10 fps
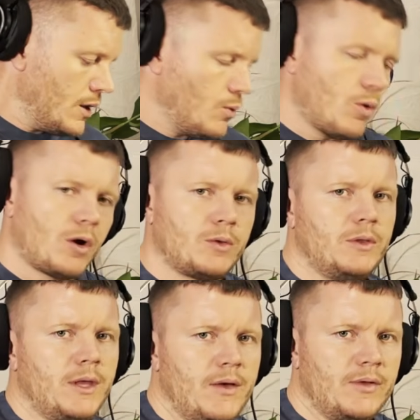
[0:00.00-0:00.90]
He worked
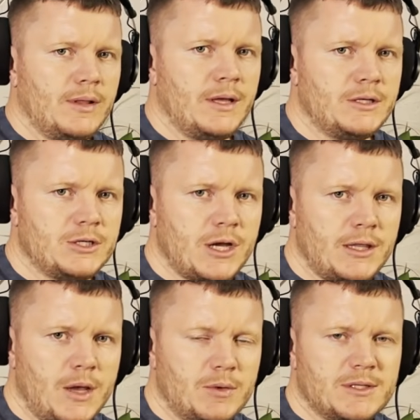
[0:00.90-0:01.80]
with David Lynch,
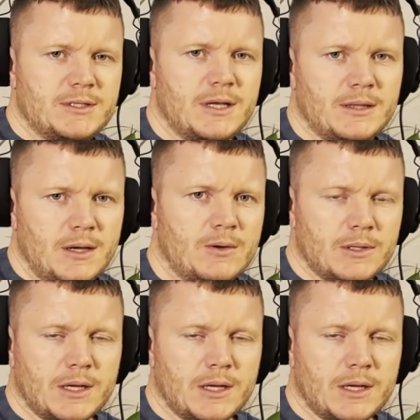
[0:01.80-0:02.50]
and they would sit down and